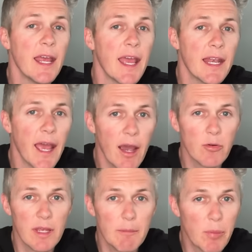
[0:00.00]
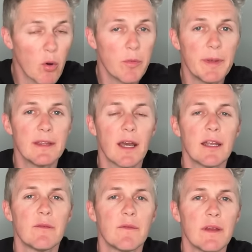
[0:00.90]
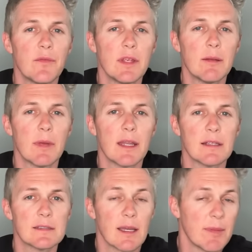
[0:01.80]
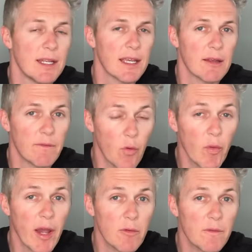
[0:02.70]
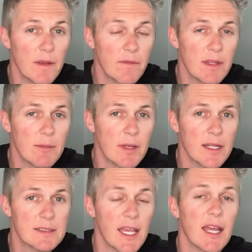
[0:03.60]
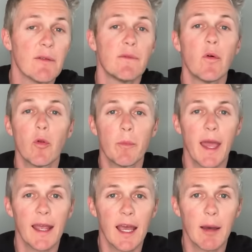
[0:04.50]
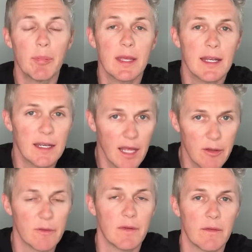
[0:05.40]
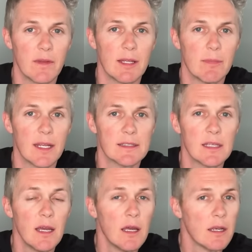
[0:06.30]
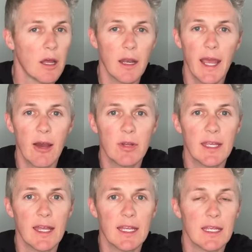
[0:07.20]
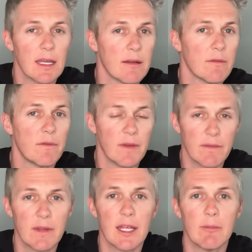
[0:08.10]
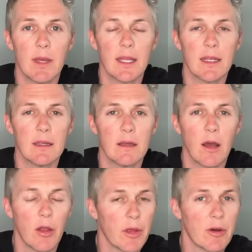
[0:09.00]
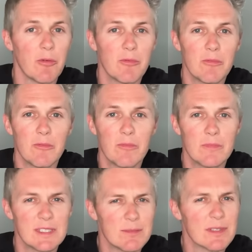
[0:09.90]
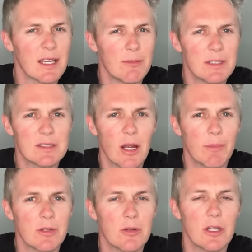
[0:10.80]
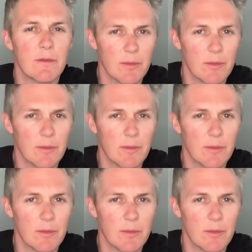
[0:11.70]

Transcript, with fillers: and out can both be done in 15 minutes. I mean, it can fold out in 15 minutes and fold back up in another 15 minutes. Not Audi any and 15 mini, although Seems like a missed opportunity for